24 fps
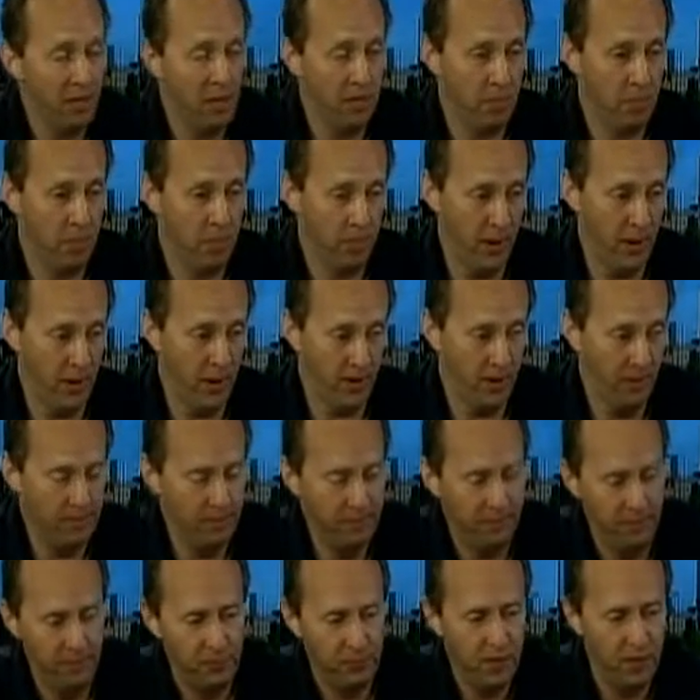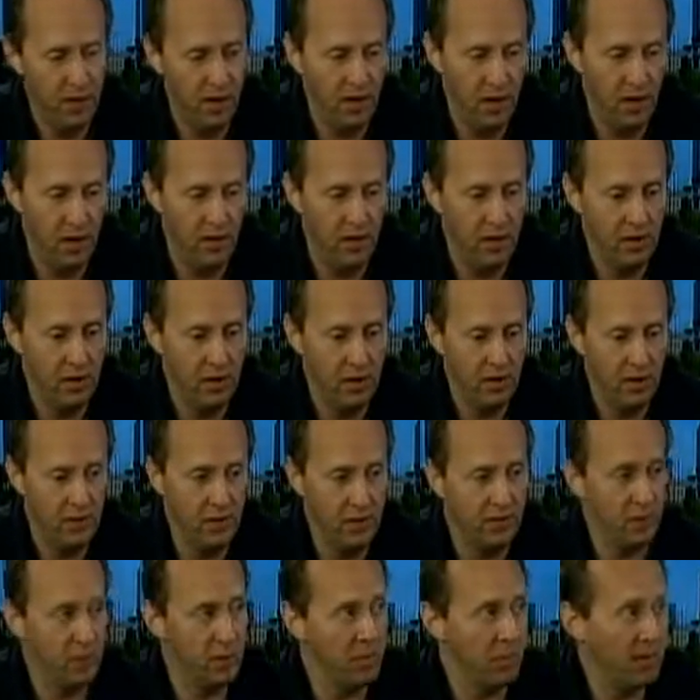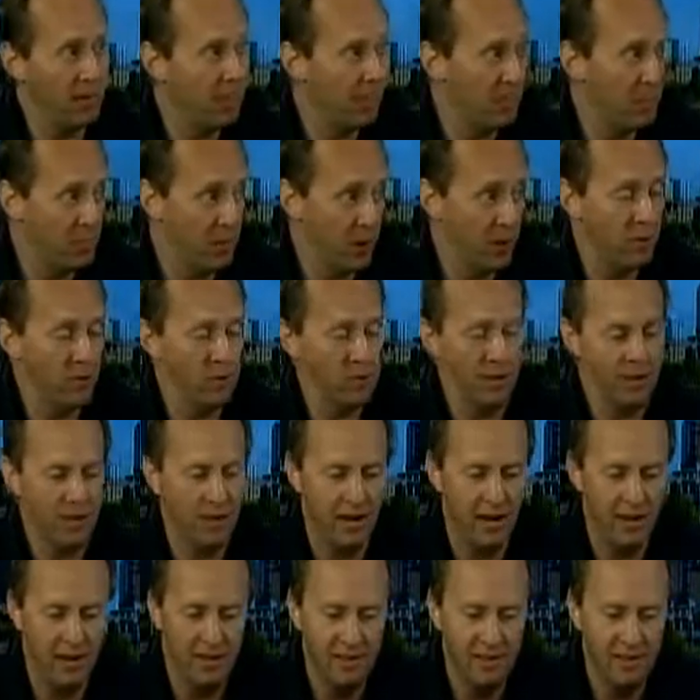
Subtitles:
But even better than that,